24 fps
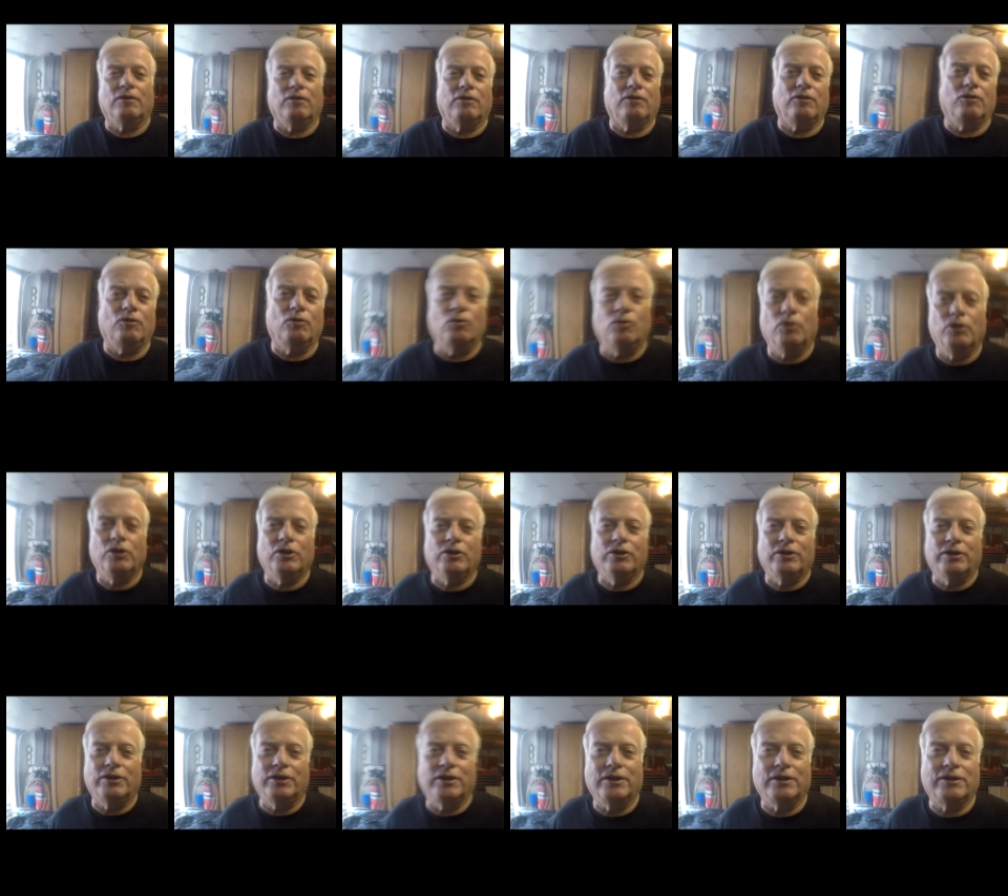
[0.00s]
you
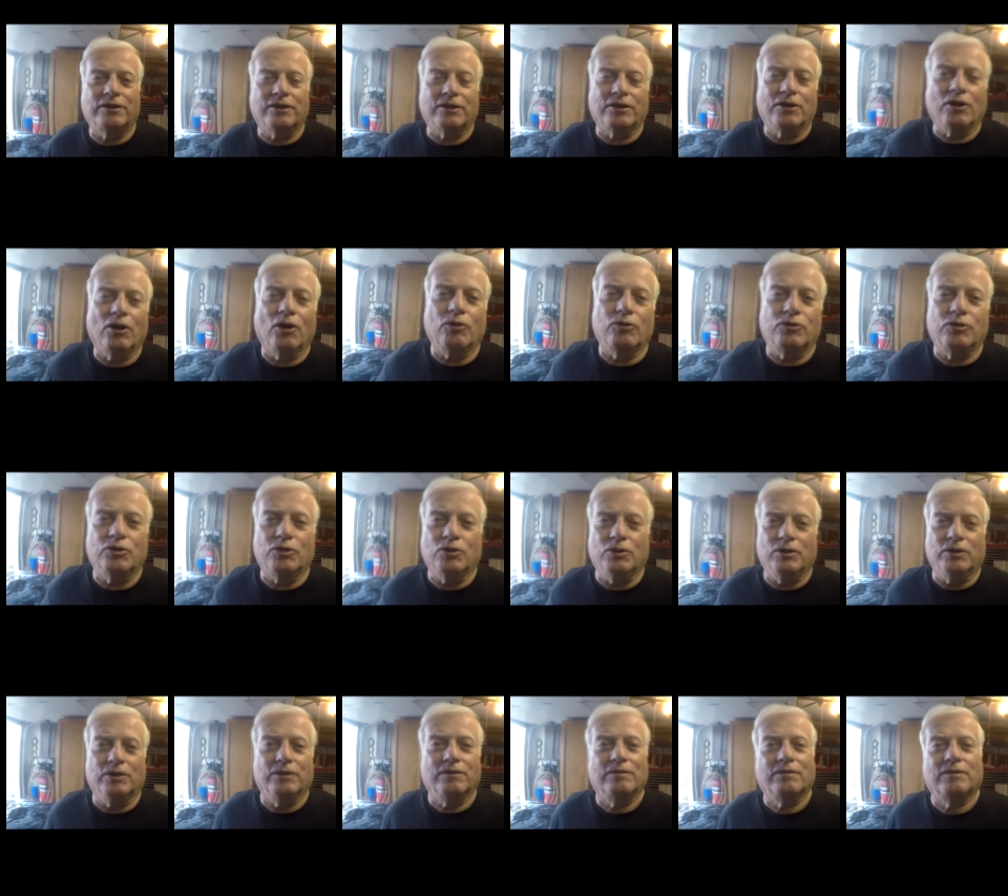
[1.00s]
really need to go to
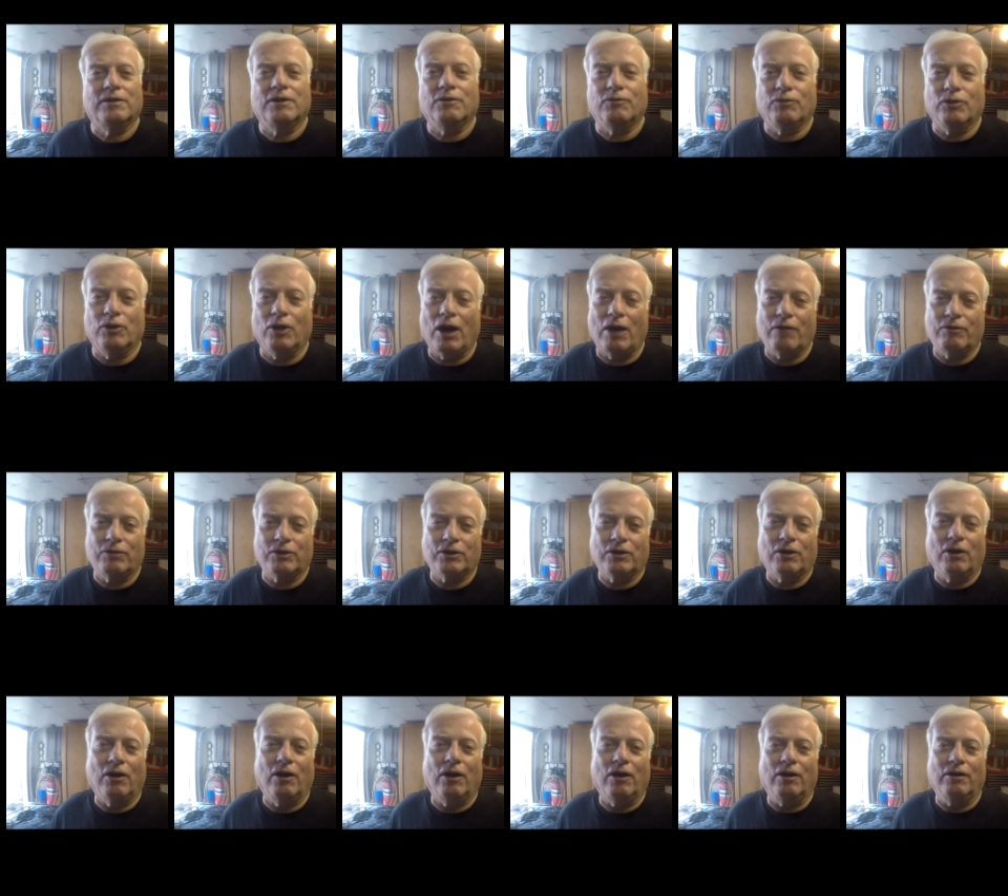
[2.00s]
it if you haven't
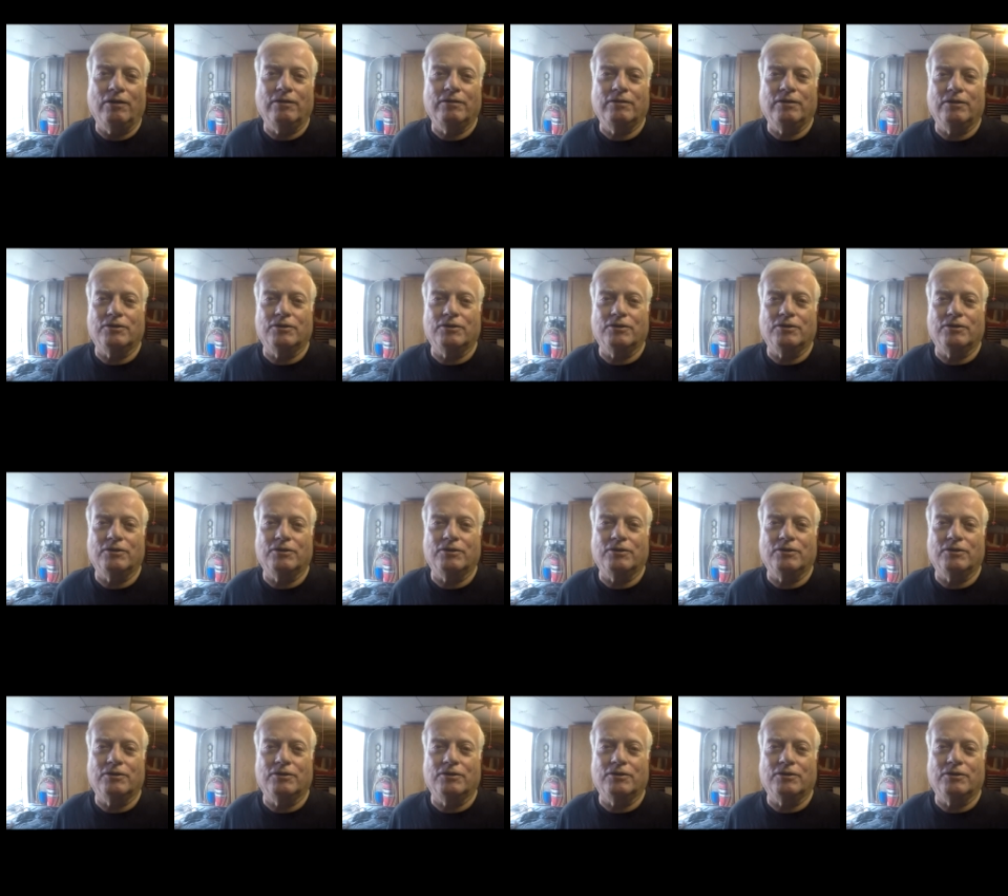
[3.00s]
gone.